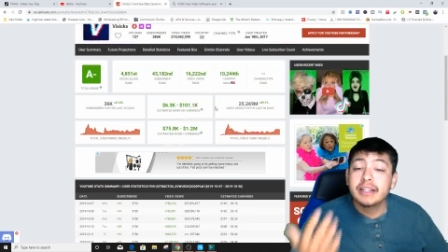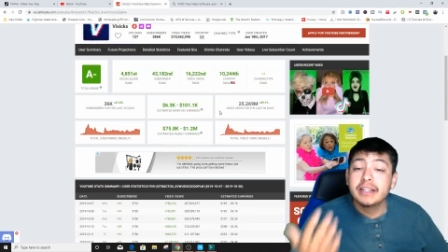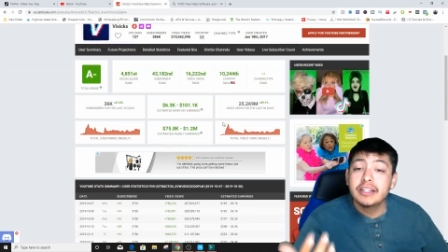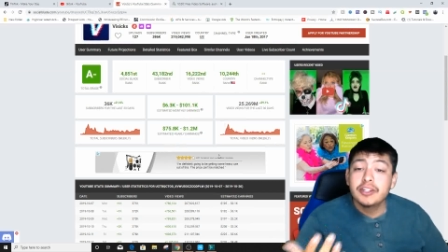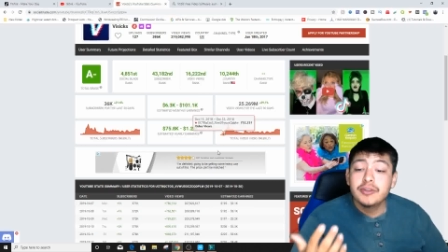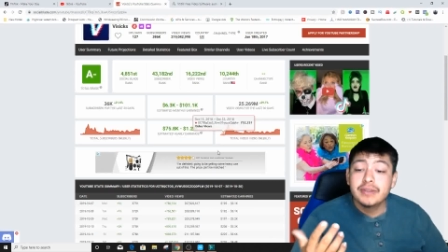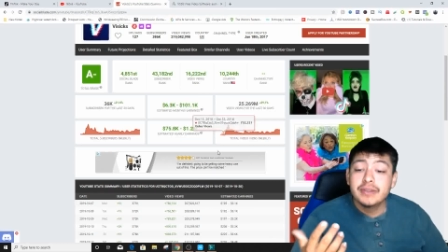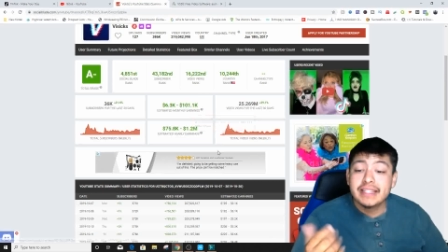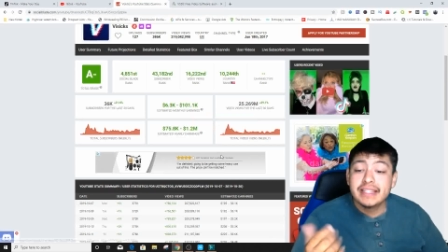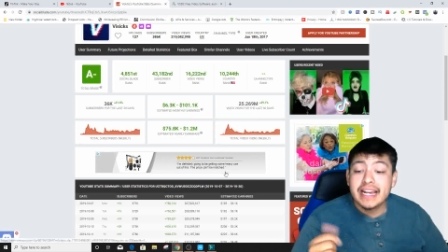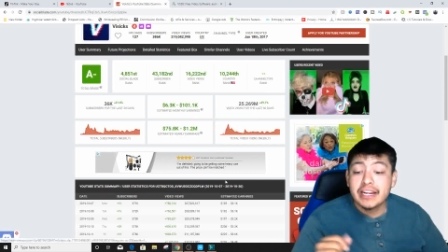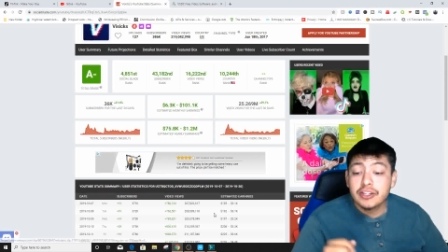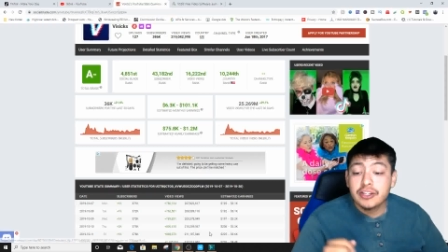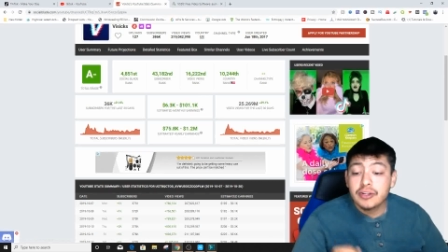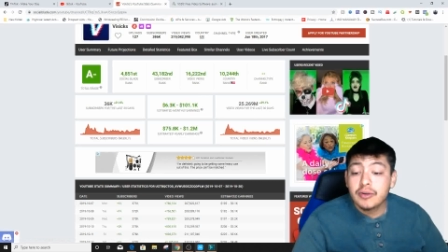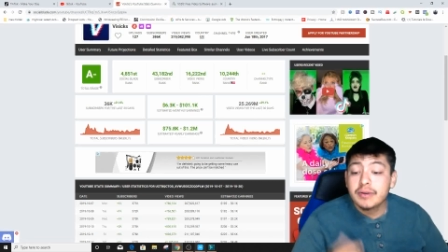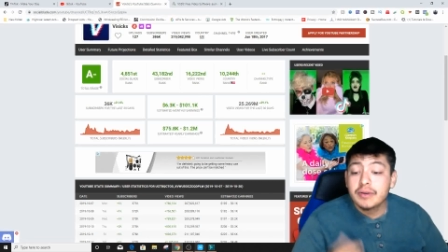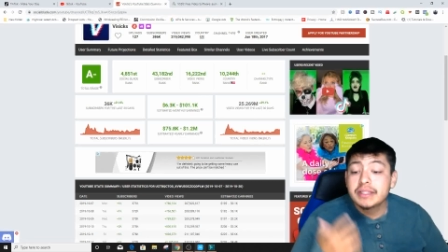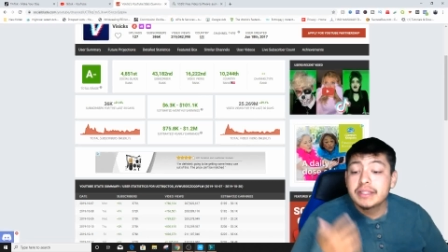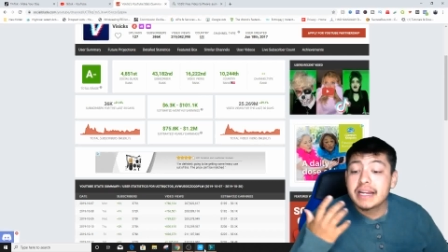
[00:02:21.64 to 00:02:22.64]
do is actually
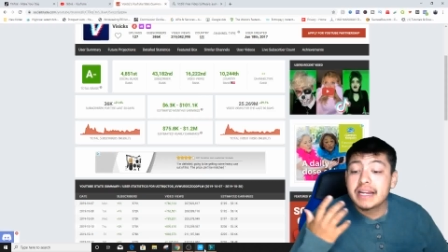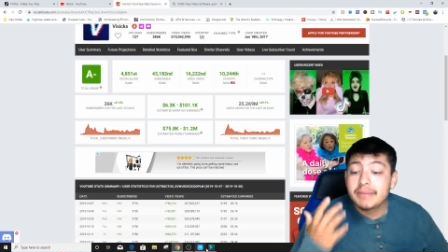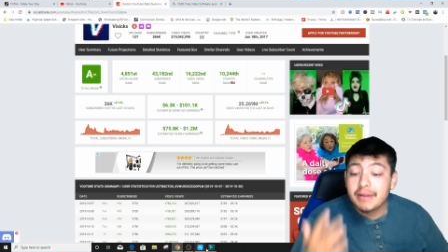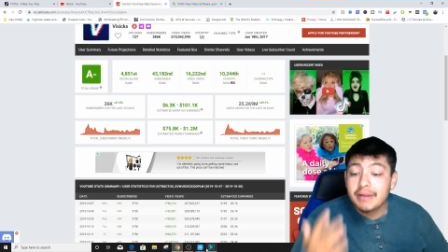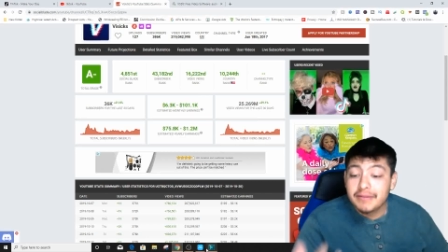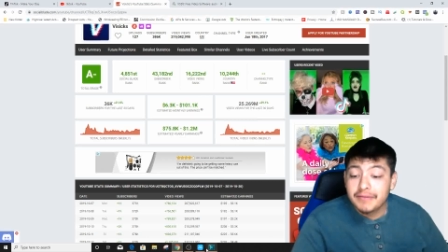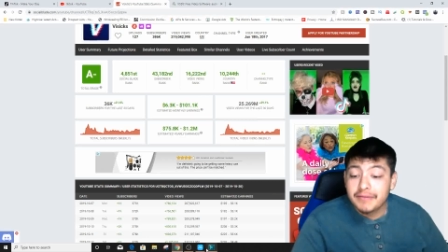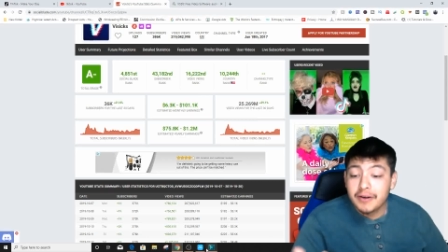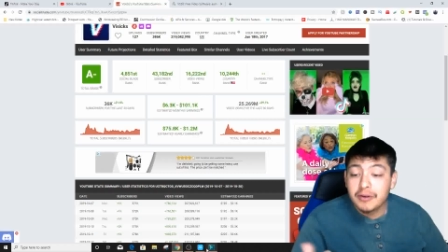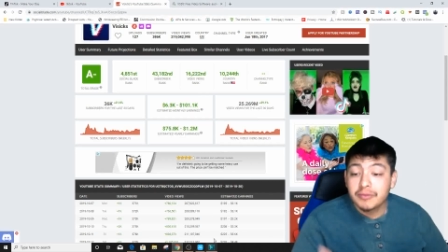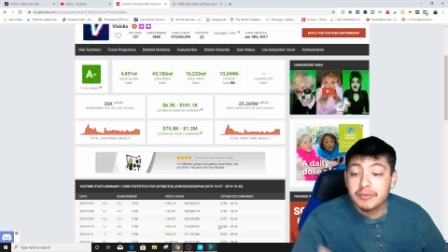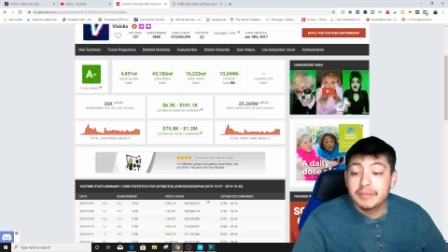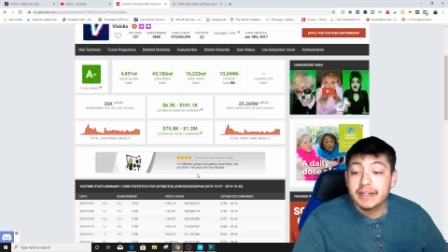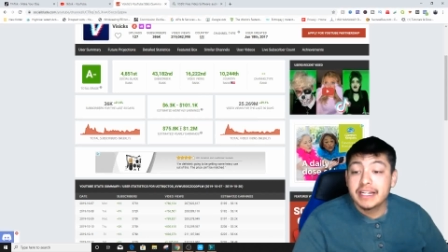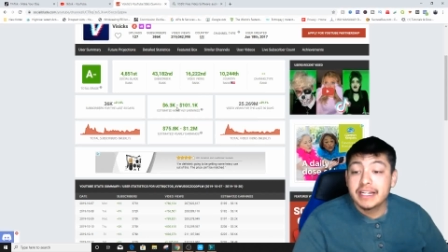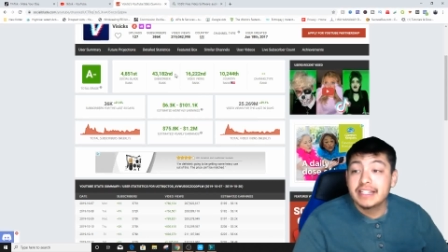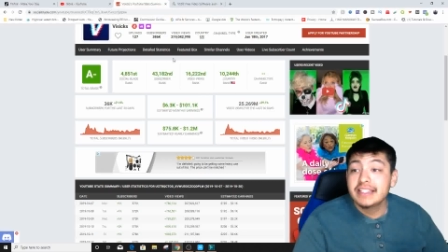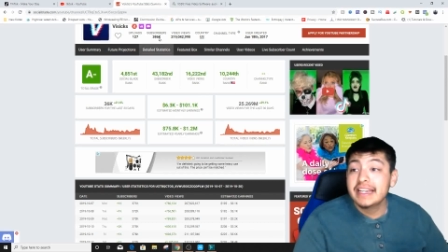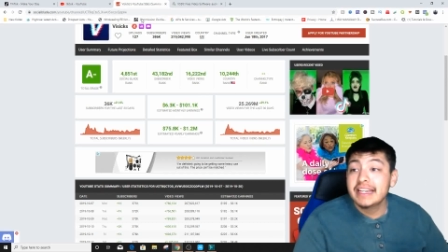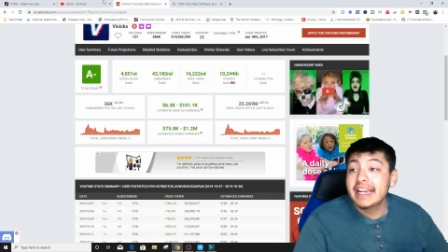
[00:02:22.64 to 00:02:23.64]
go inside of my phone,
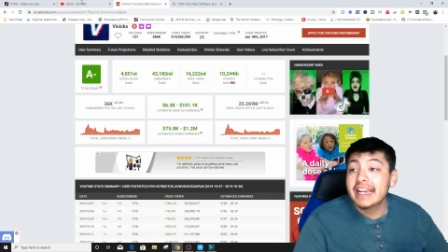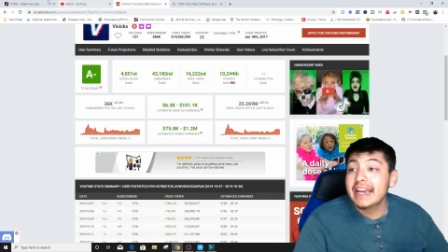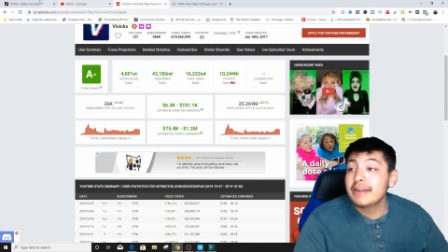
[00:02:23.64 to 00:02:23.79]
because you can't